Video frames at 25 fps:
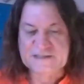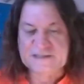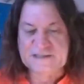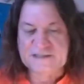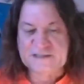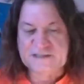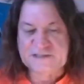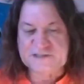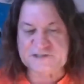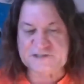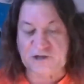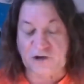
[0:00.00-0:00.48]

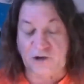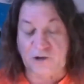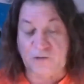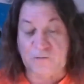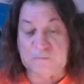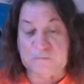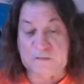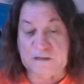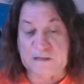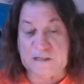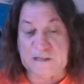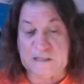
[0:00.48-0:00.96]
So
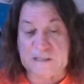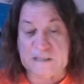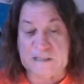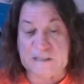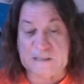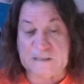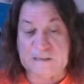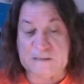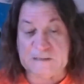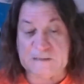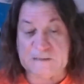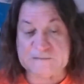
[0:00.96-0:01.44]

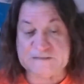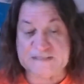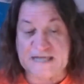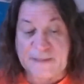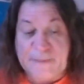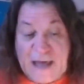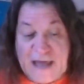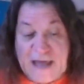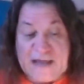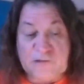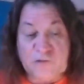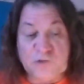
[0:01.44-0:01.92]

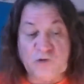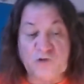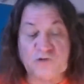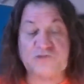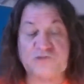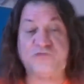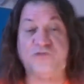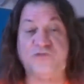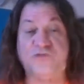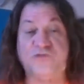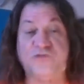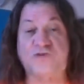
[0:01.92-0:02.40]
then I
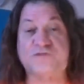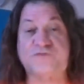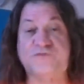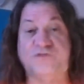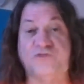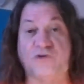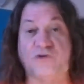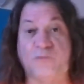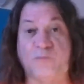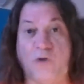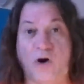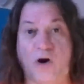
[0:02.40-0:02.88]
looked
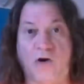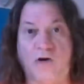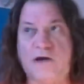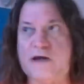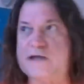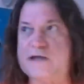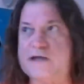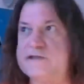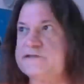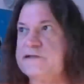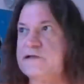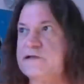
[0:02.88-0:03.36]
for more,
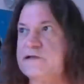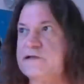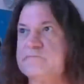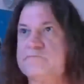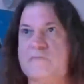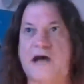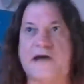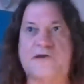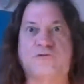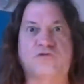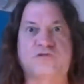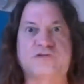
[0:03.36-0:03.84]
and I
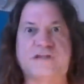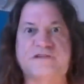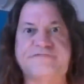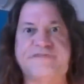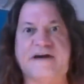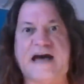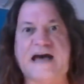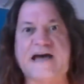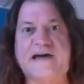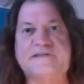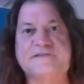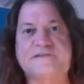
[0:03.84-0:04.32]
couldn't
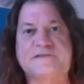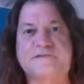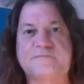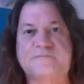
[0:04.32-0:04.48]
find.